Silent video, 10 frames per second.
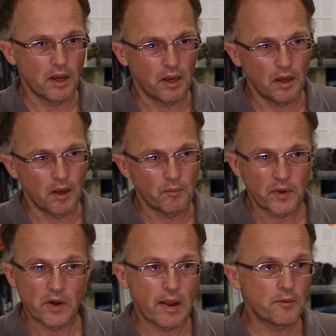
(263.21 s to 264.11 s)

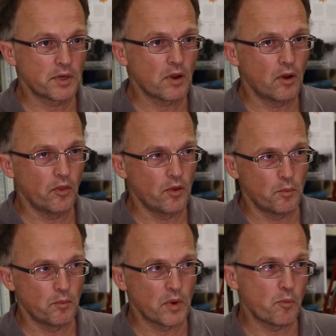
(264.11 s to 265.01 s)
You know, I would call
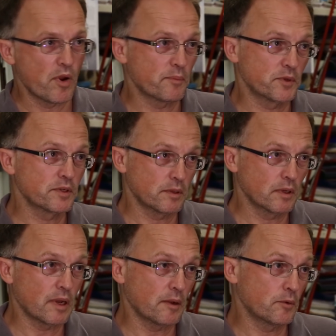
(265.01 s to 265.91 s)
them abrupt.
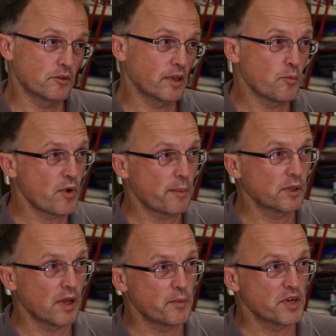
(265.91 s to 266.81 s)
I would say
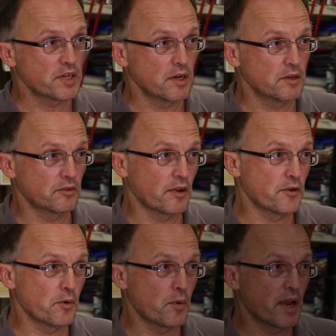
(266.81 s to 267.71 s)
abrupt climate change is
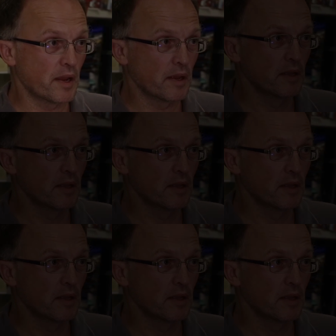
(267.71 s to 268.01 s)
underway.